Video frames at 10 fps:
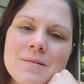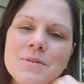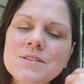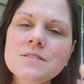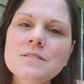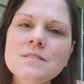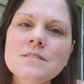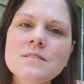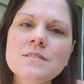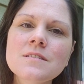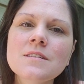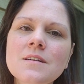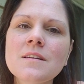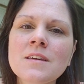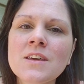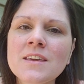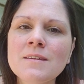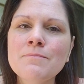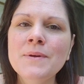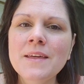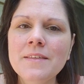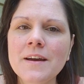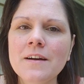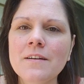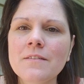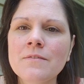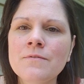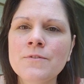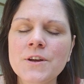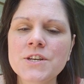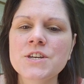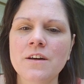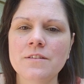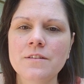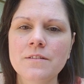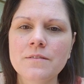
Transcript: just be there for each other.